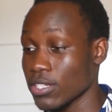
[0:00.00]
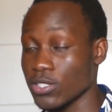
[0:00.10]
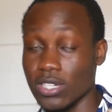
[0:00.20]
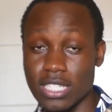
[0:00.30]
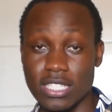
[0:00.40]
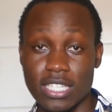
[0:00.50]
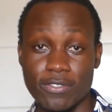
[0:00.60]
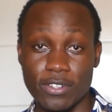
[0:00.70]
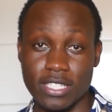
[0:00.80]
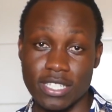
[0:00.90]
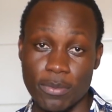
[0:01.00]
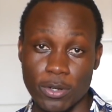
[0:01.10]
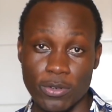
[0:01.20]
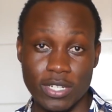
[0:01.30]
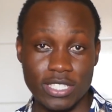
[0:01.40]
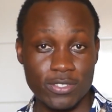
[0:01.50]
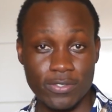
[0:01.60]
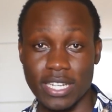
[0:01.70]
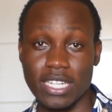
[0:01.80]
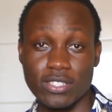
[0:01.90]
So let's say, for example, we wanted to
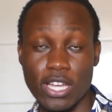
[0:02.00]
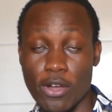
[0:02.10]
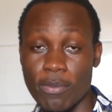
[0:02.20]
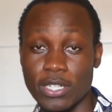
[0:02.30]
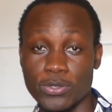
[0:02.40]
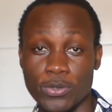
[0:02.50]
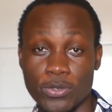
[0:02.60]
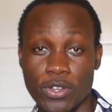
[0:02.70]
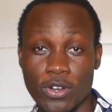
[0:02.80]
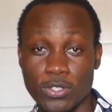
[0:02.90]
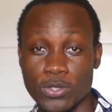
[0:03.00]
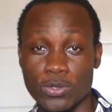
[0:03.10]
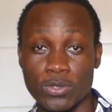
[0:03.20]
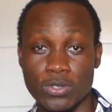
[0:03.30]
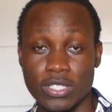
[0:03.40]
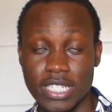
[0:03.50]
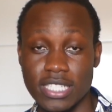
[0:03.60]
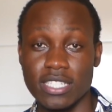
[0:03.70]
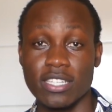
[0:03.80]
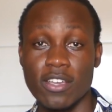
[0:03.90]
find out how much we would owe to
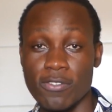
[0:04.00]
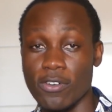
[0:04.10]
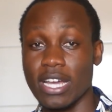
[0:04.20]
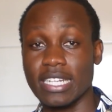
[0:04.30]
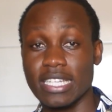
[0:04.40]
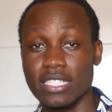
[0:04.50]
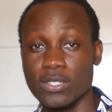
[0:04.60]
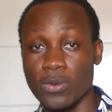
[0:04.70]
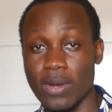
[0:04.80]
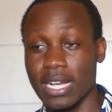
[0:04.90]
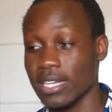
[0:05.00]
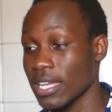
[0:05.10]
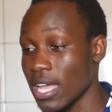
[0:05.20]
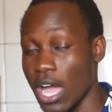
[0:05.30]
Tracy for her day's work.